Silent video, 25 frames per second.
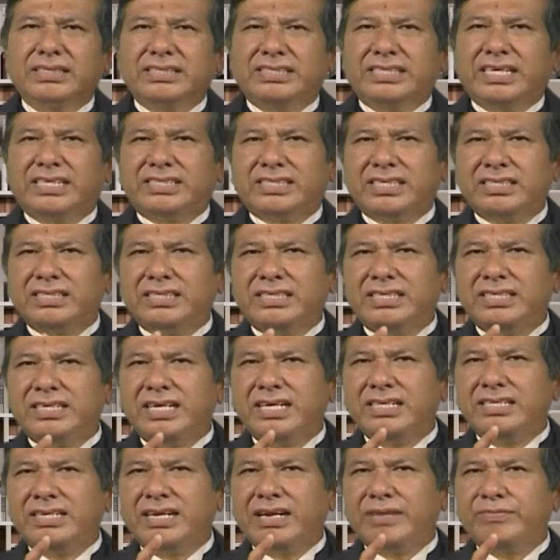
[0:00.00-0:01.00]
Section
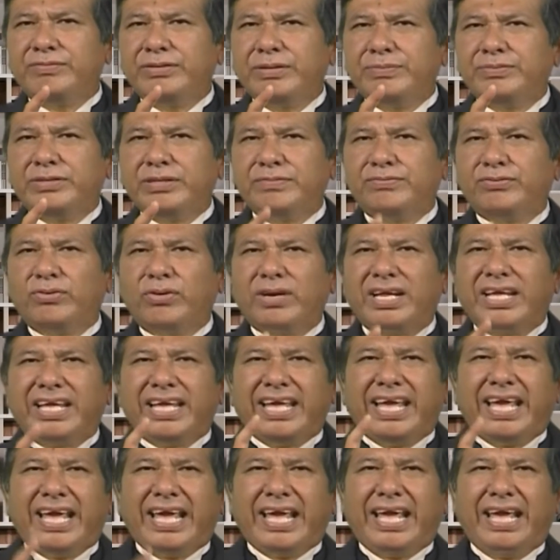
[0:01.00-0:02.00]

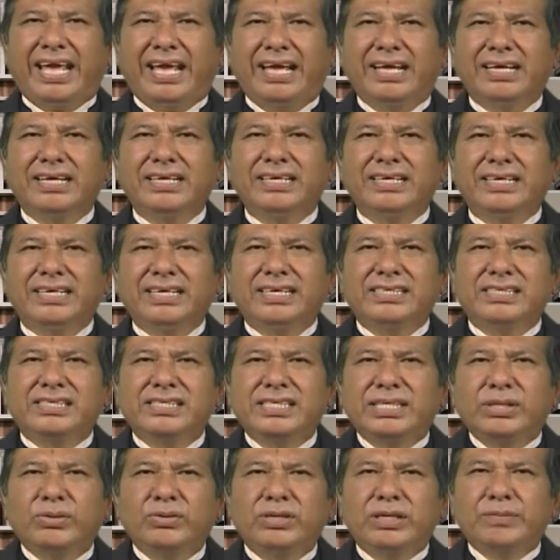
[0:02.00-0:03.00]
354A is
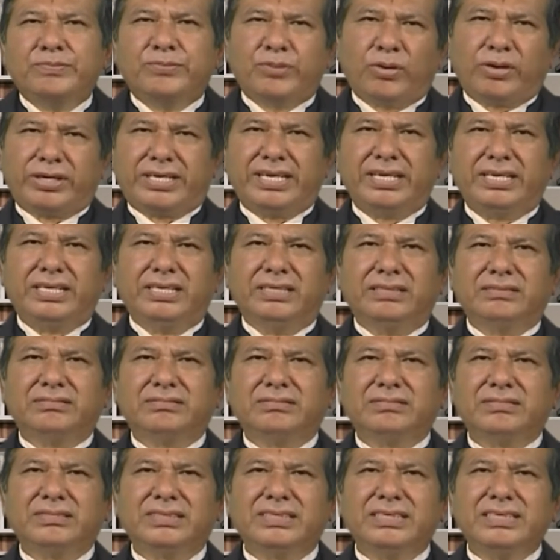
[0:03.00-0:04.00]
newly brought in.
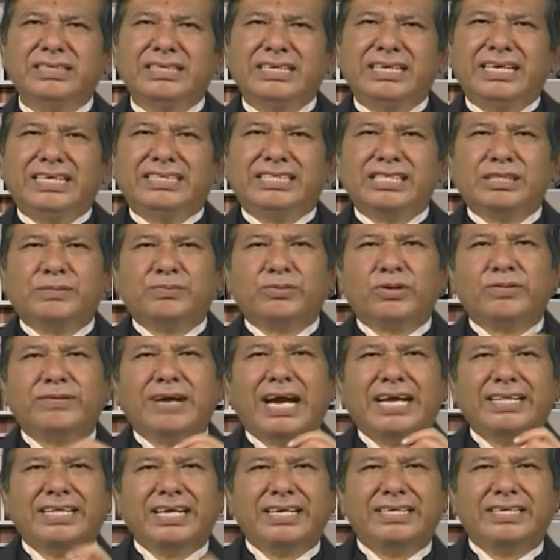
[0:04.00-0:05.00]
It is
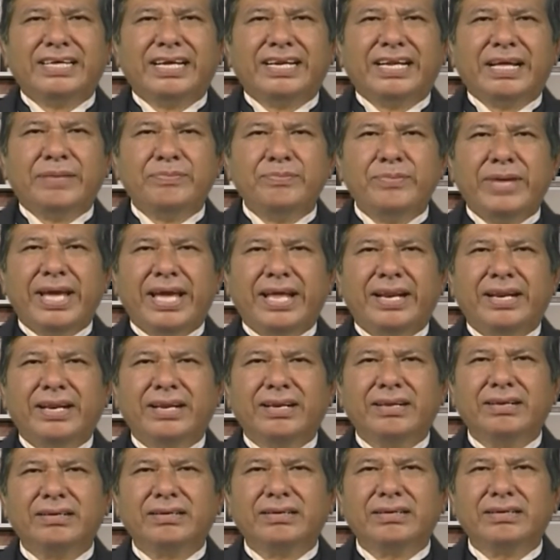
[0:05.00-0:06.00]
provided that a
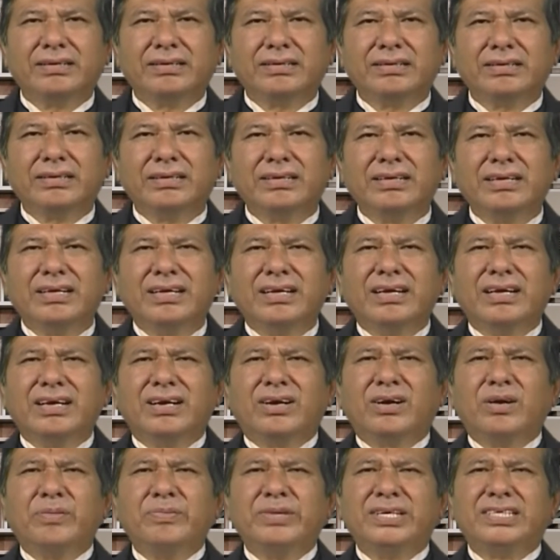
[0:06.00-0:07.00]
man
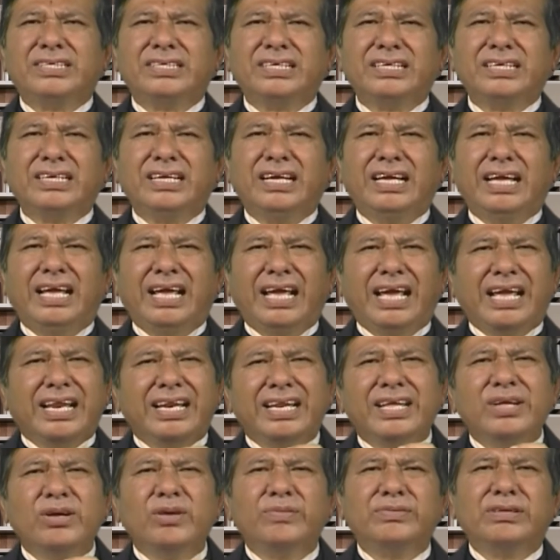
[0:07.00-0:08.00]
committing
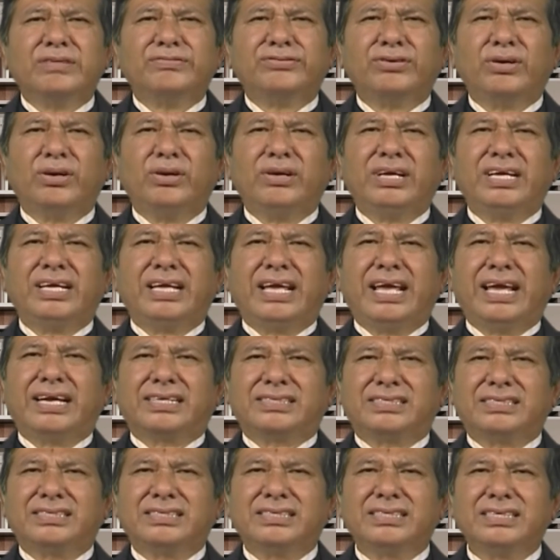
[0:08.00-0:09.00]
any of the following
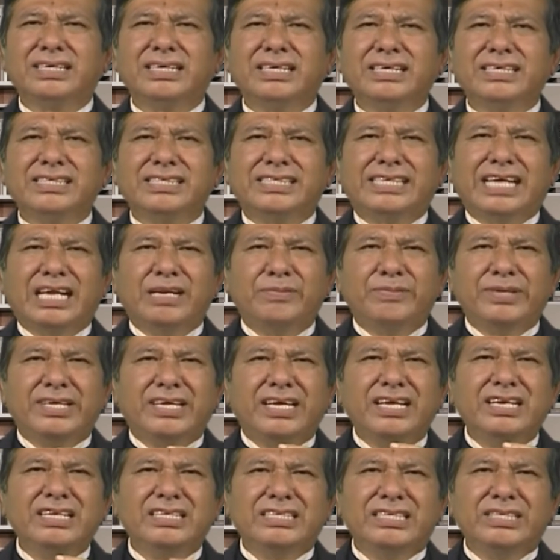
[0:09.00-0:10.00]
acts shall be
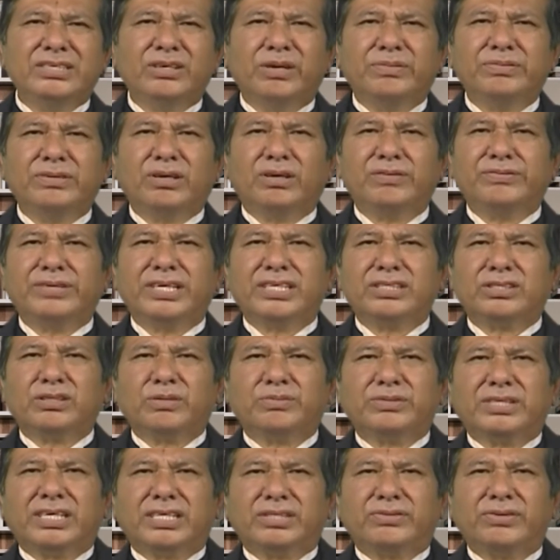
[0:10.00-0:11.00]
guilty of the offence
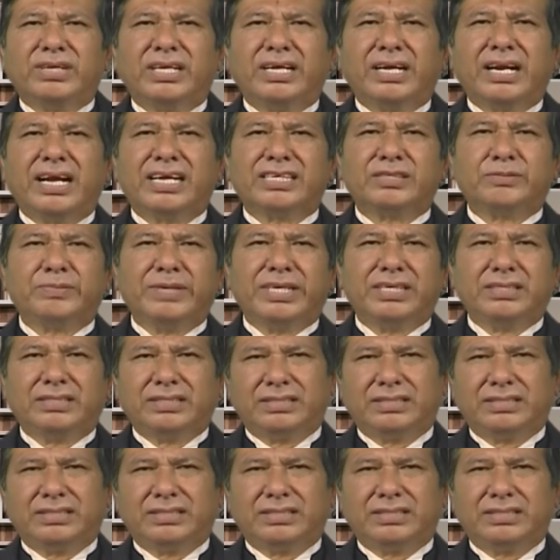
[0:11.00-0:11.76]
of sexual harassment.